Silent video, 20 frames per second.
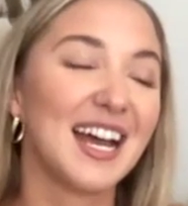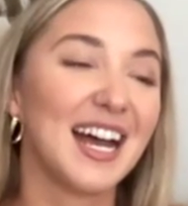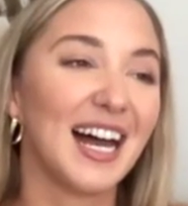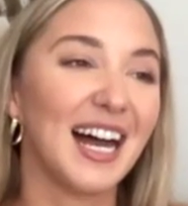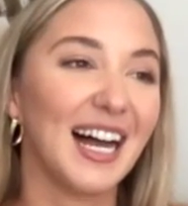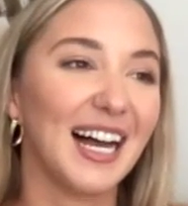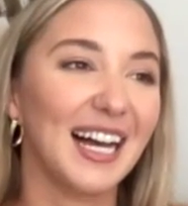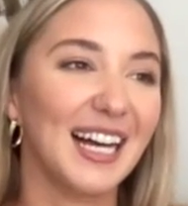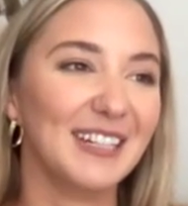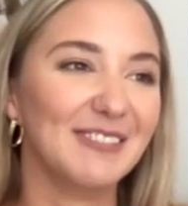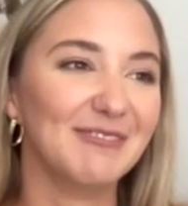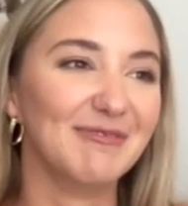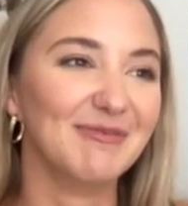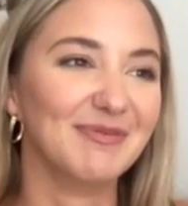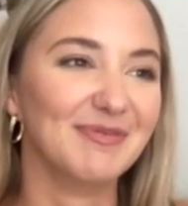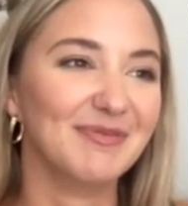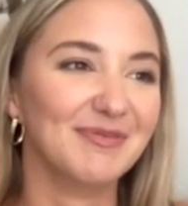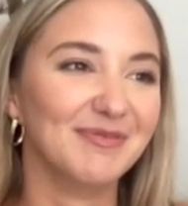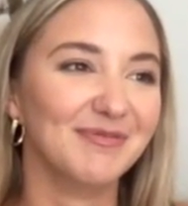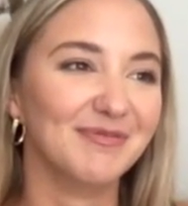Um,
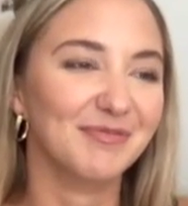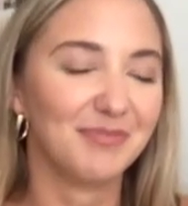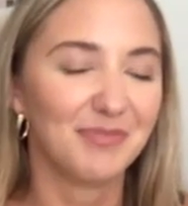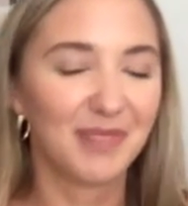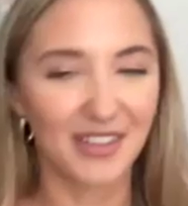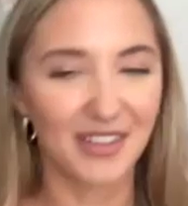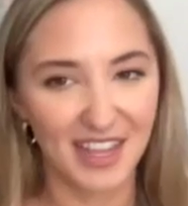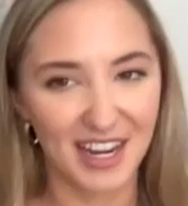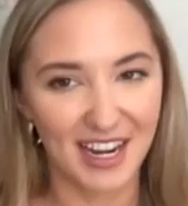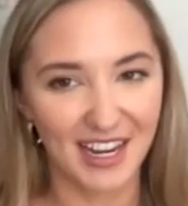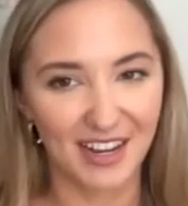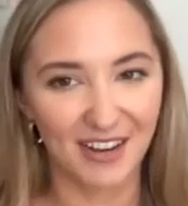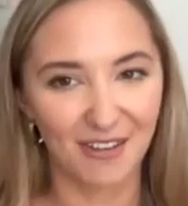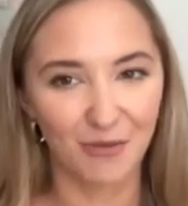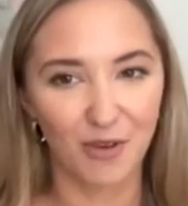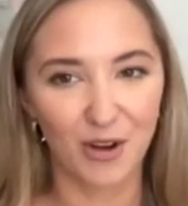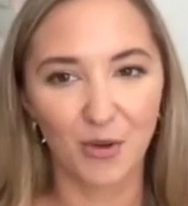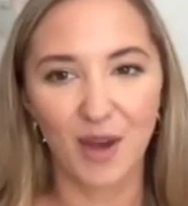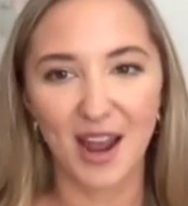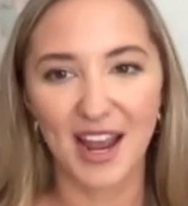but then it
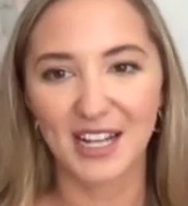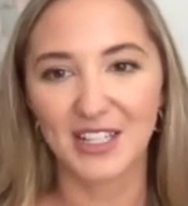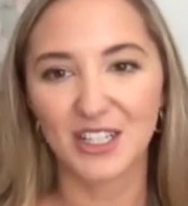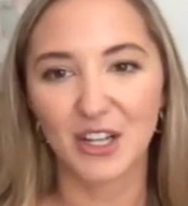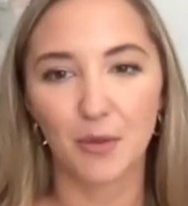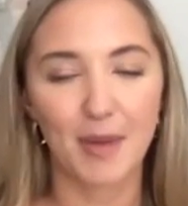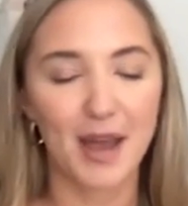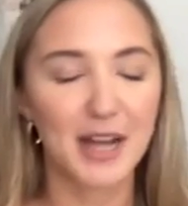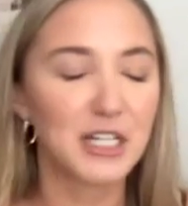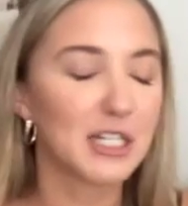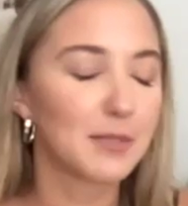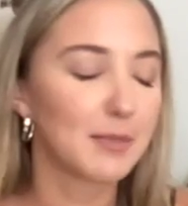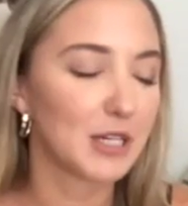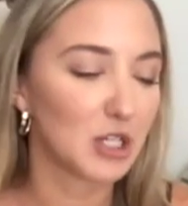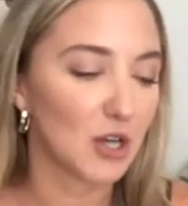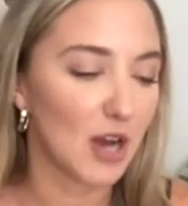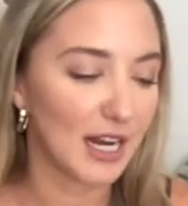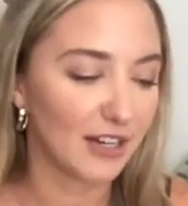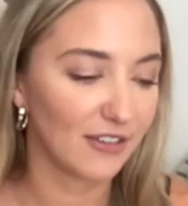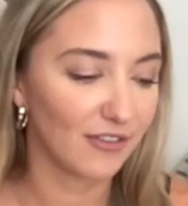went away. And so Betch has been
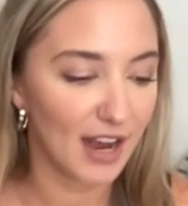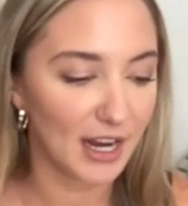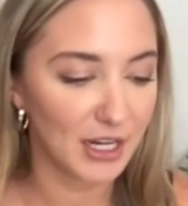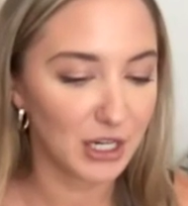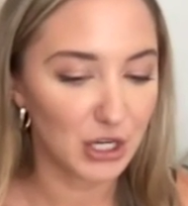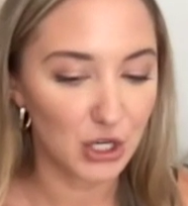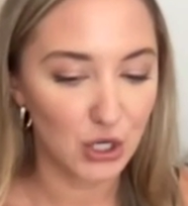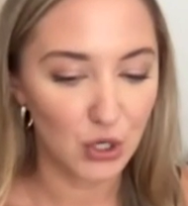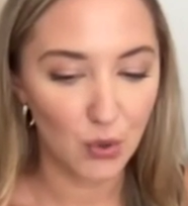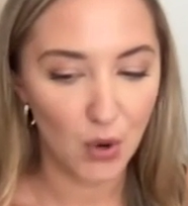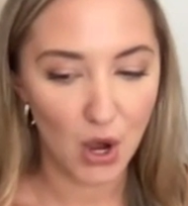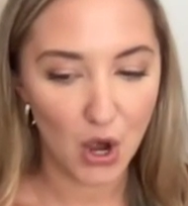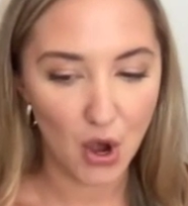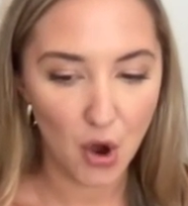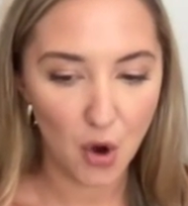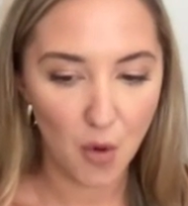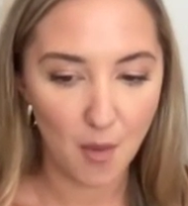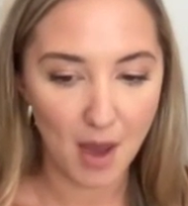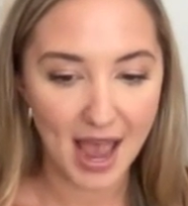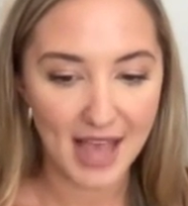trying to find a new
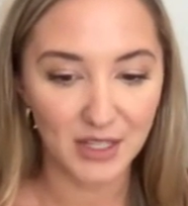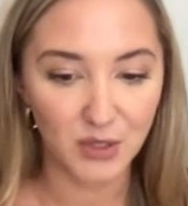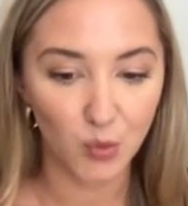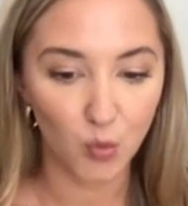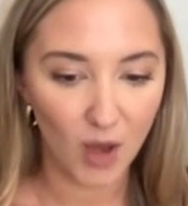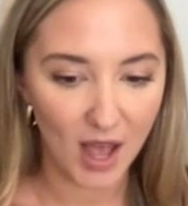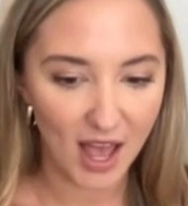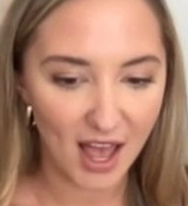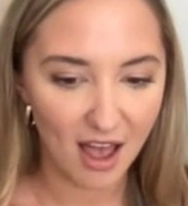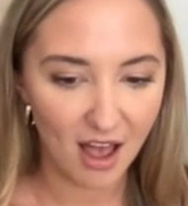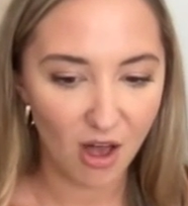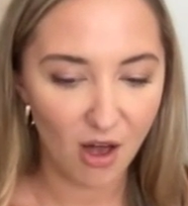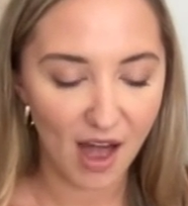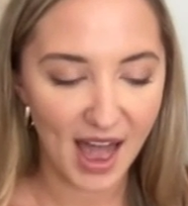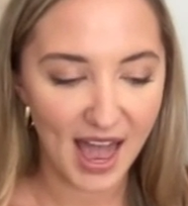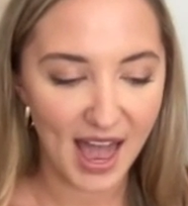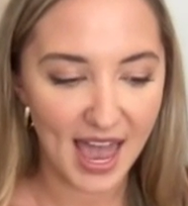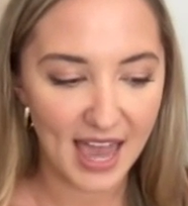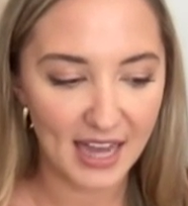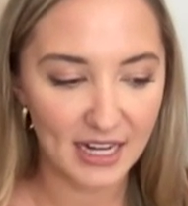home as well.
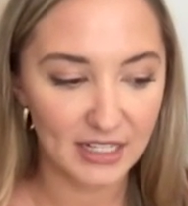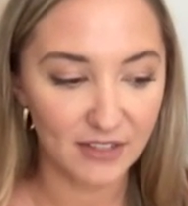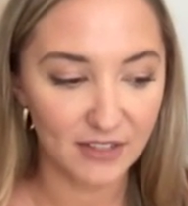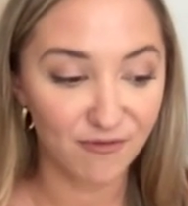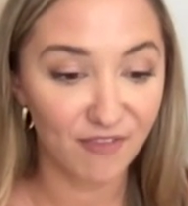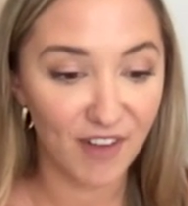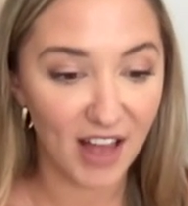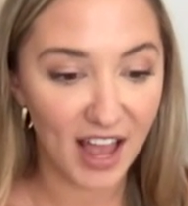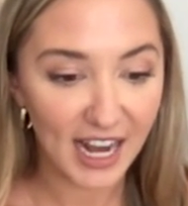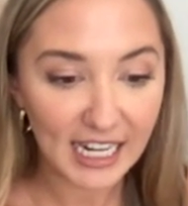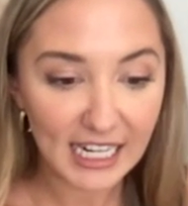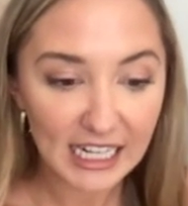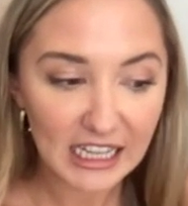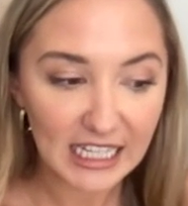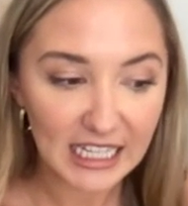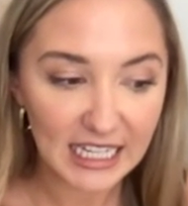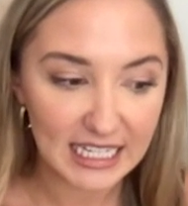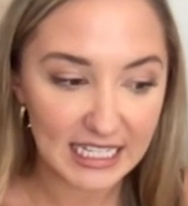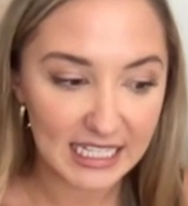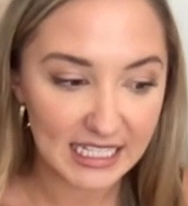And it
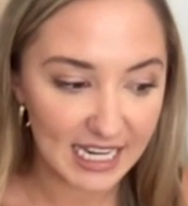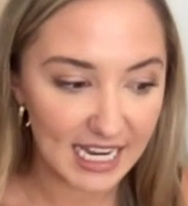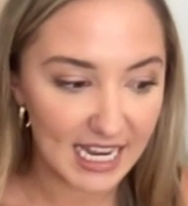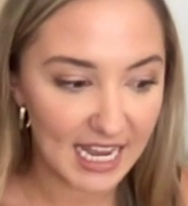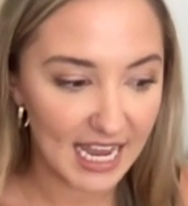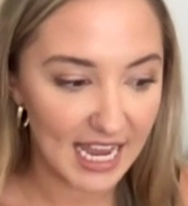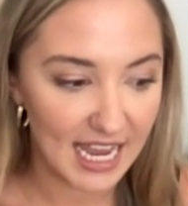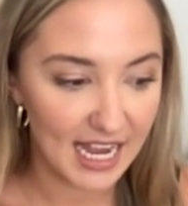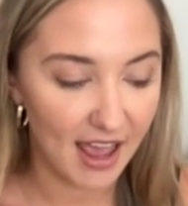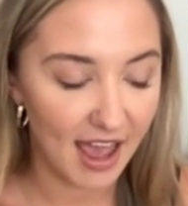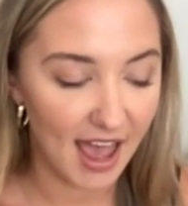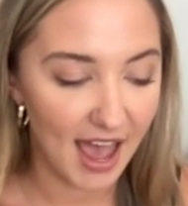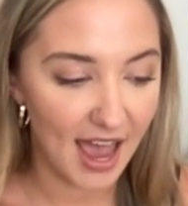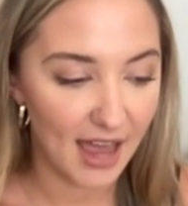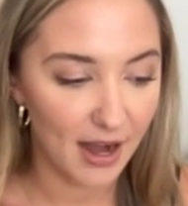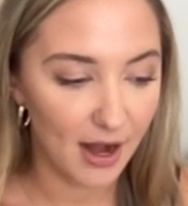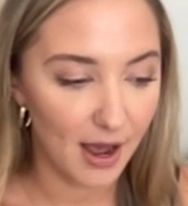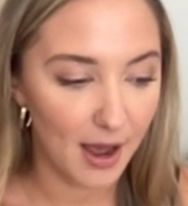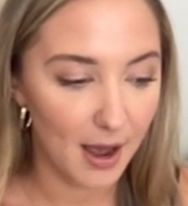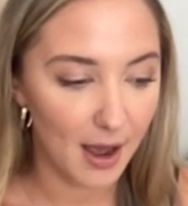finally did at
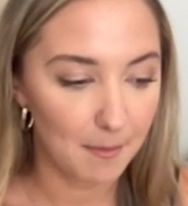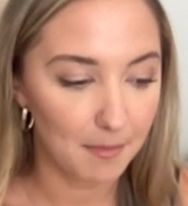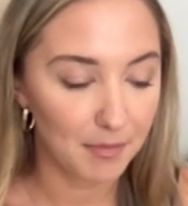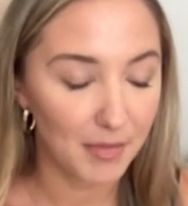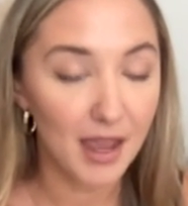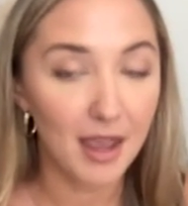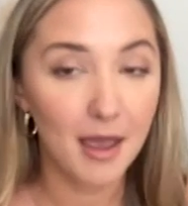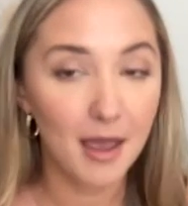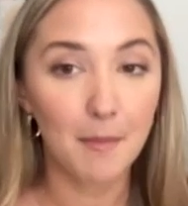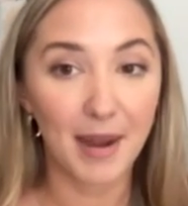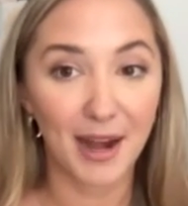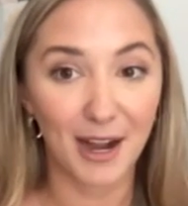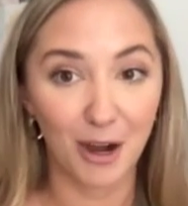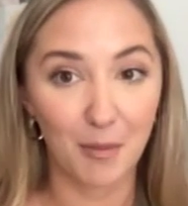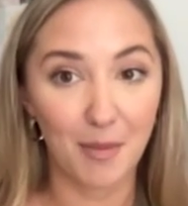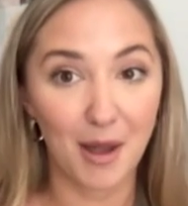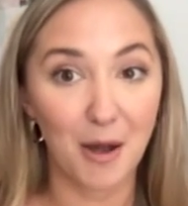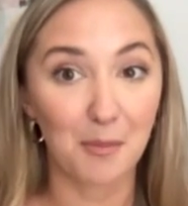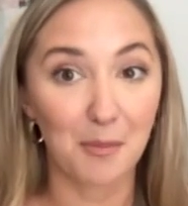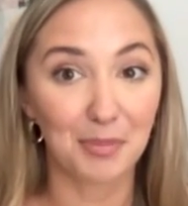um,
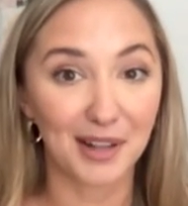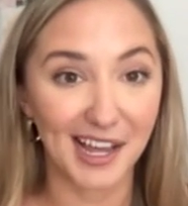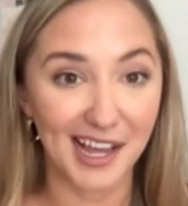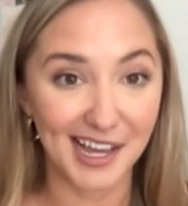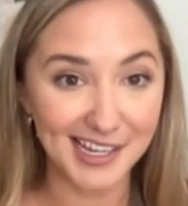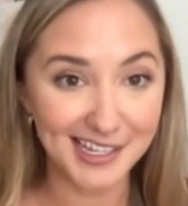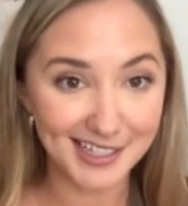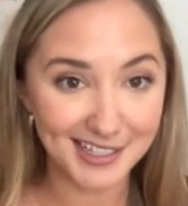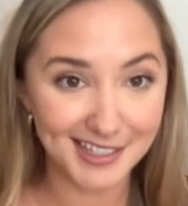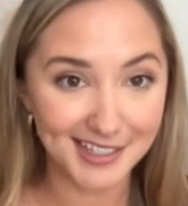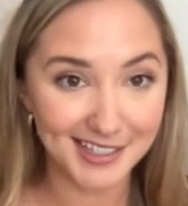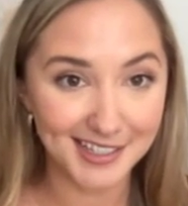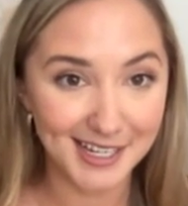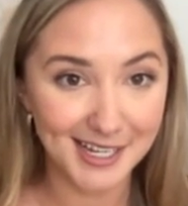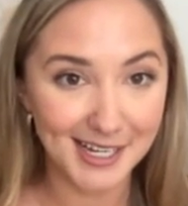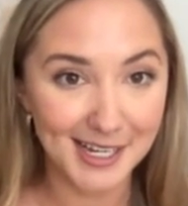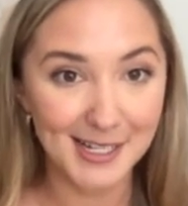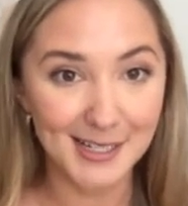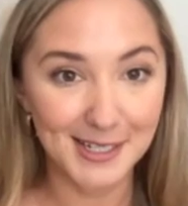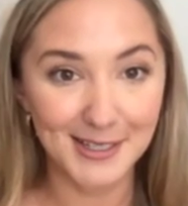Paramount Plus.
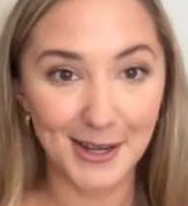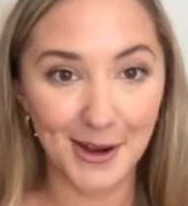Oh, so